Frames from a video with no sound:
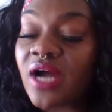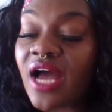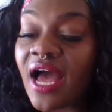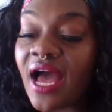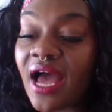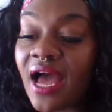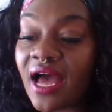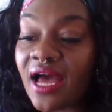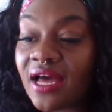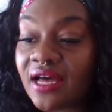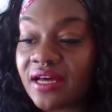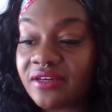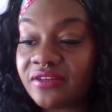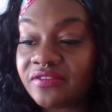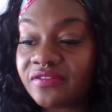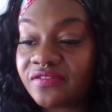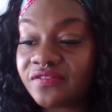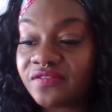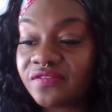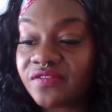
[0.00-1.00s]

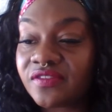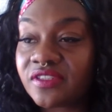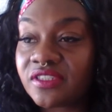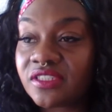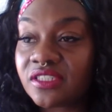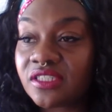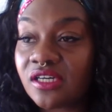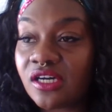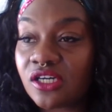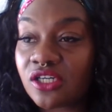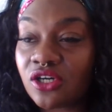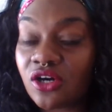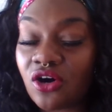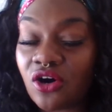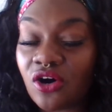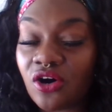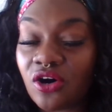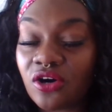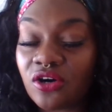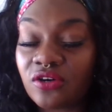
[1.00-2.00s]
have a
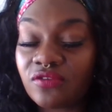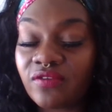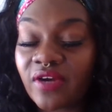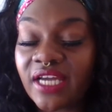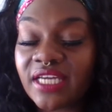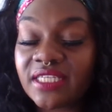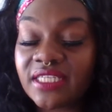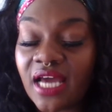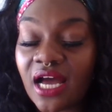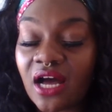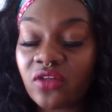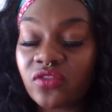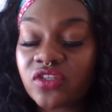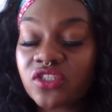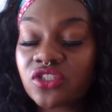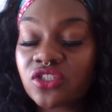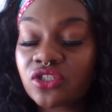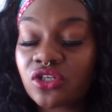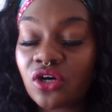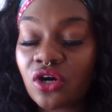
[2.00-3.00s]
call right now.
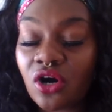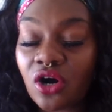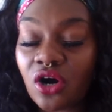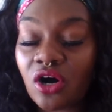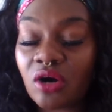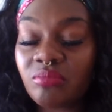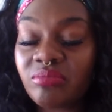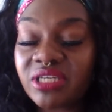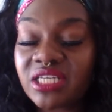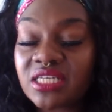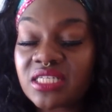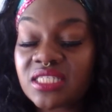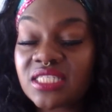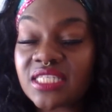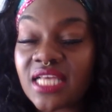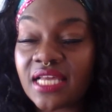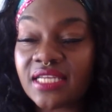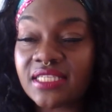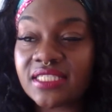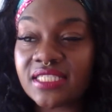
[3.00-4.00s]
There's a call being
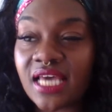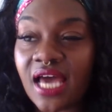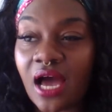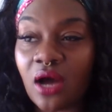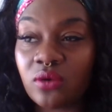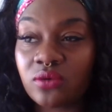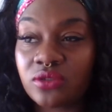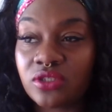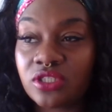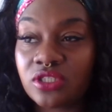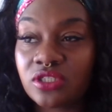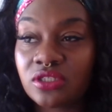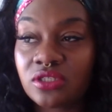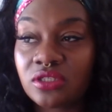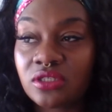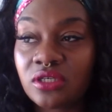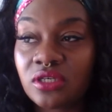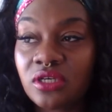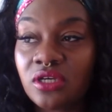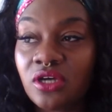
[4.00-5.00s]
sent out
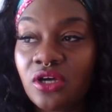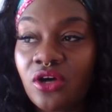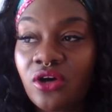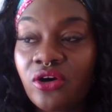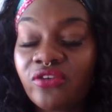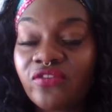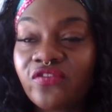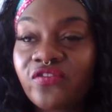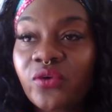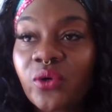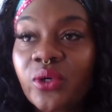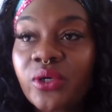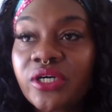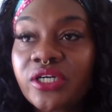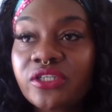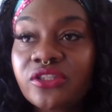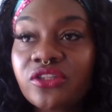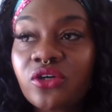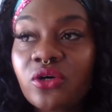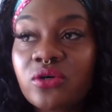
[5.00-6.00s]

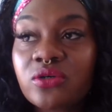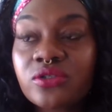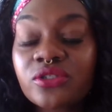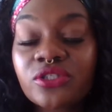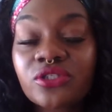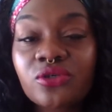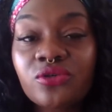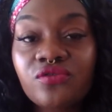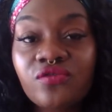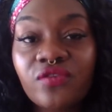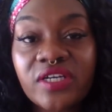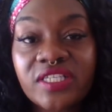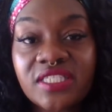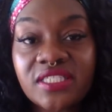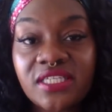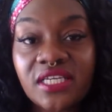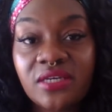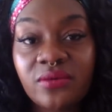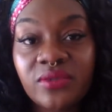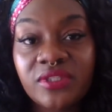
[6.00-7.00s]
for those who
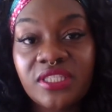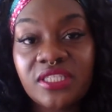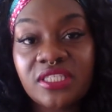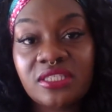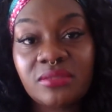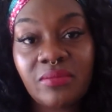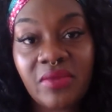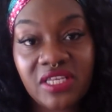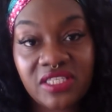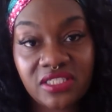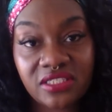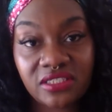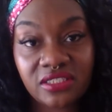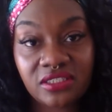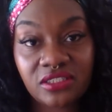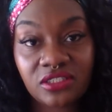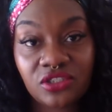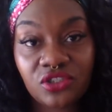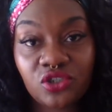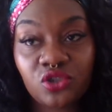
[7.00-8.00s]
resonate with this
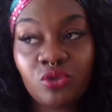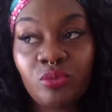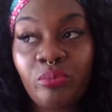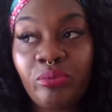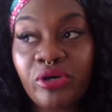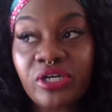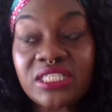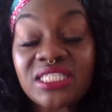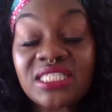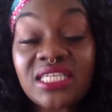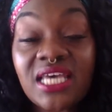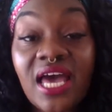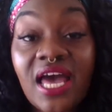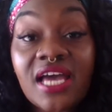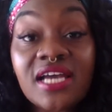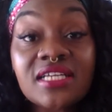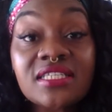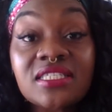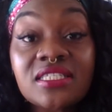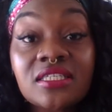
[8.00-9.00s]
message to
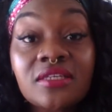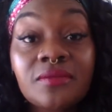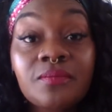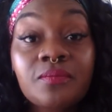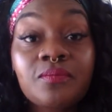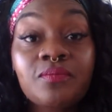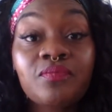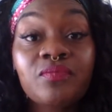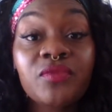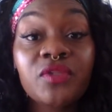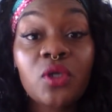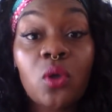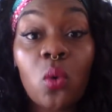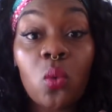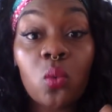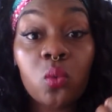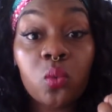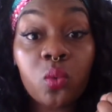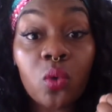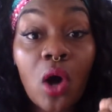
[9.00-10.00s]
protect
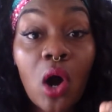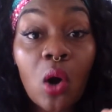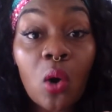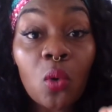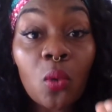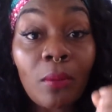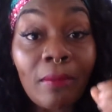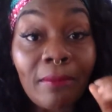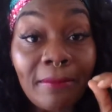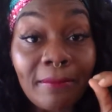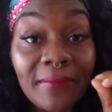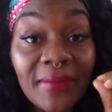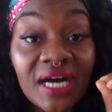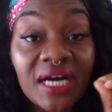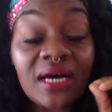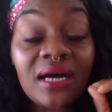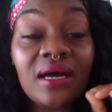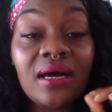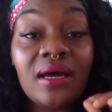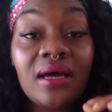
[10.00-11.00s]

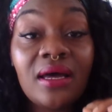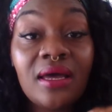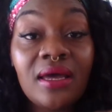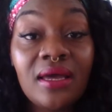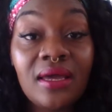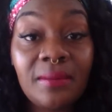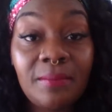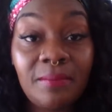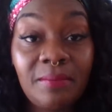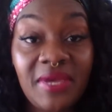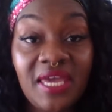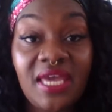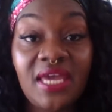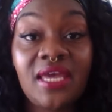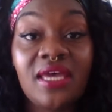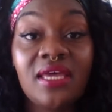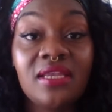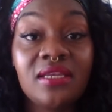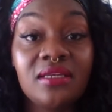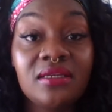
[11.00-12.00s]
womb
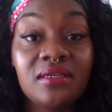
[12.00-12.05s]
man.